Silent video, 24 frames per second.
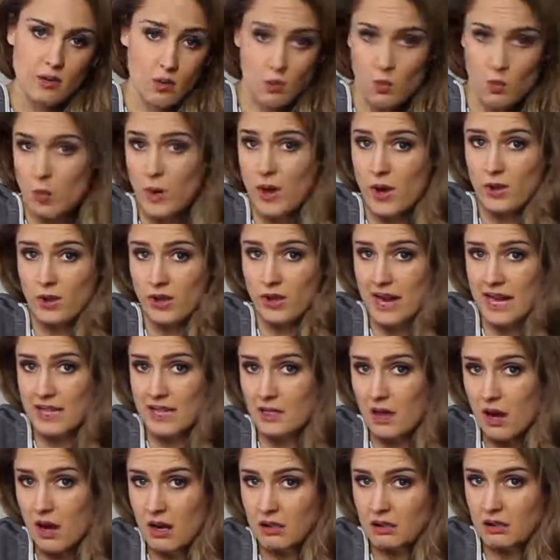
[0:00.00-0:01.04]
whether it has
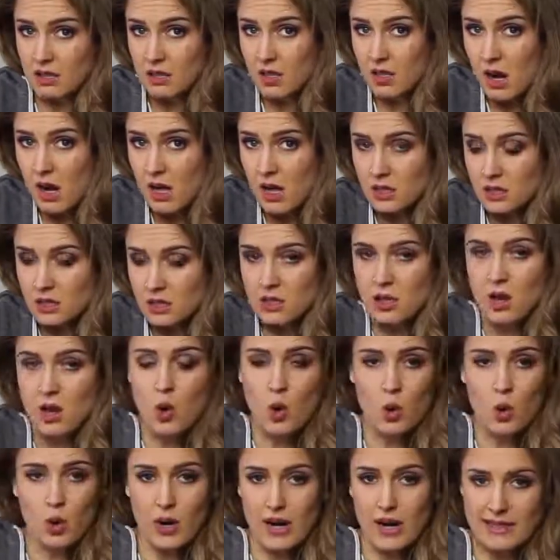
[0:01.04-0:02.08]
hot sauce
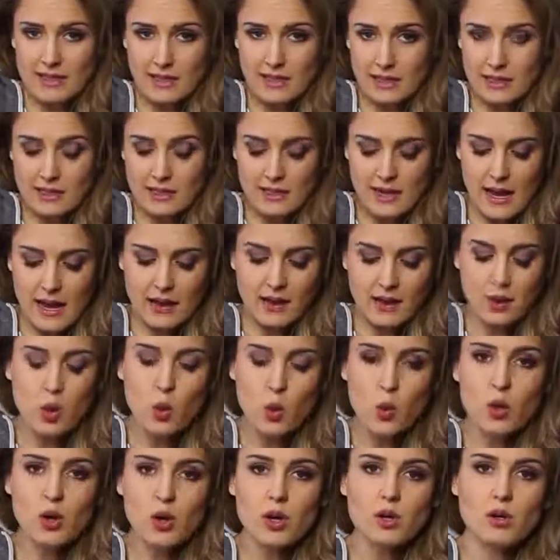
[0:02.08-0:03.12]
or as like a salad,
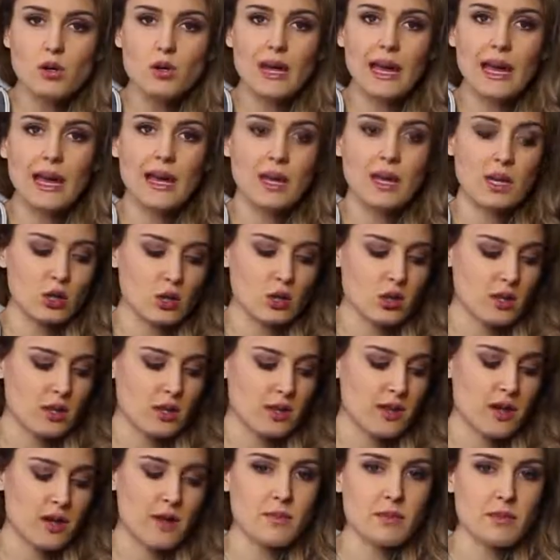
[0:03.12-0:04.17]
or you can cook
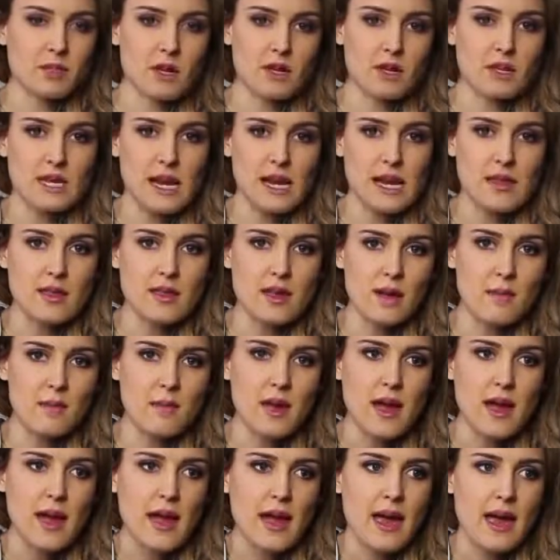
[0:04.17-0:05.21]
them, saute them,
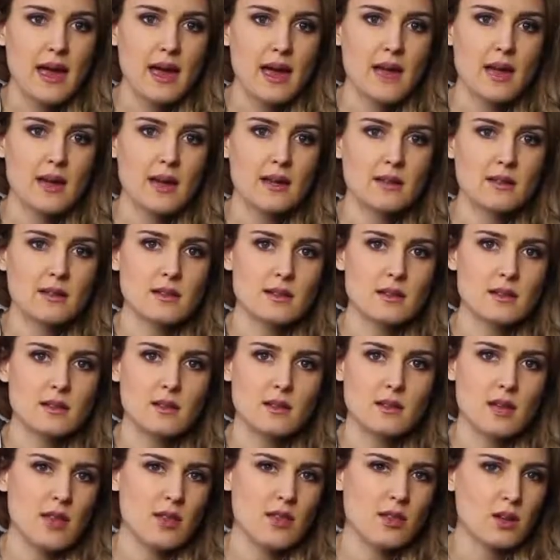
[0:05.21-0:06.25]
and
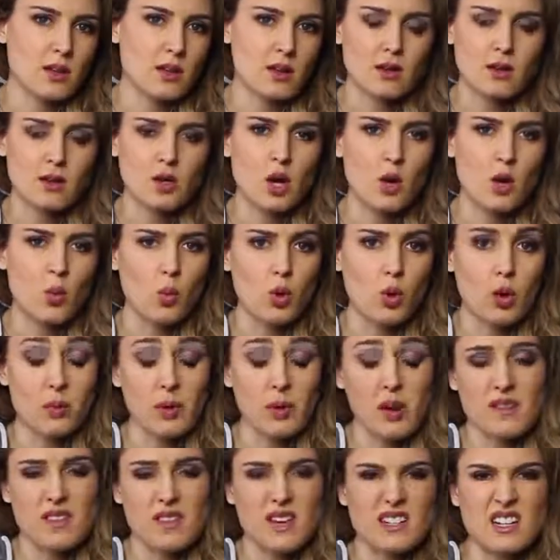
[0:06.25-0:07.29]
then they're, you know, warmer
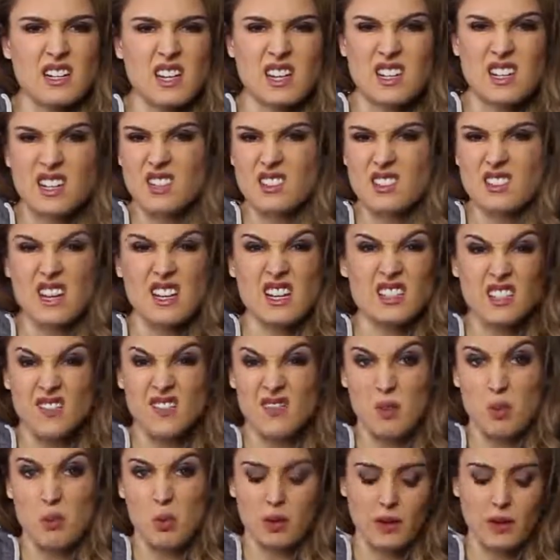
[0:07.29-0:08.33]
and they taste
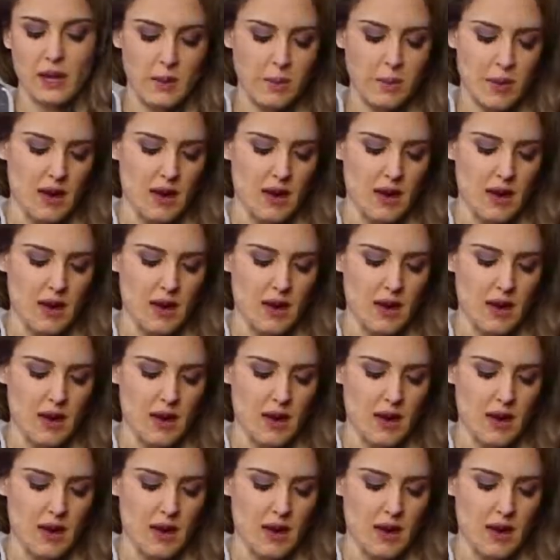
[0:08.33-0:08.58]
even more like